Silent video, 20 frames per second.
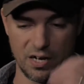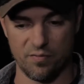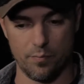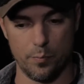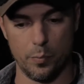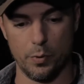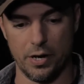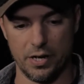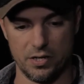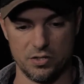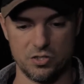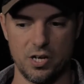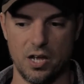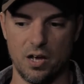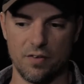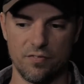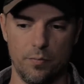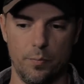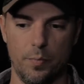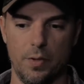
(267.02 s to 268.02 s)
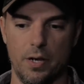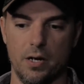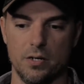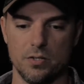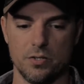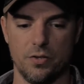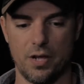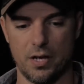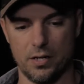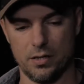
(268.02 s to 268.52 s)
of branched out from there.
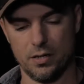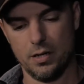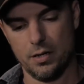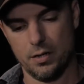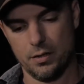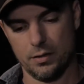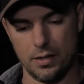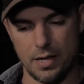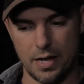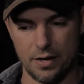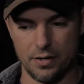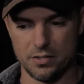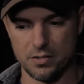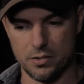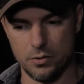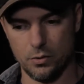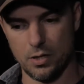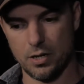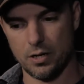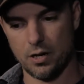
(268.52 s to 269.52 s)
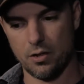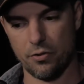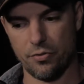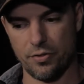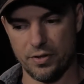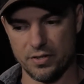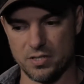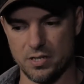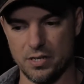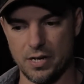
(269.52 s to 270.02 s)
So that allowed us to do a lot of other
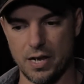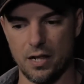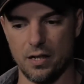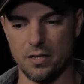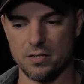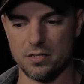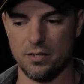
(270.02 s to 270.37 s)
things in Dallas,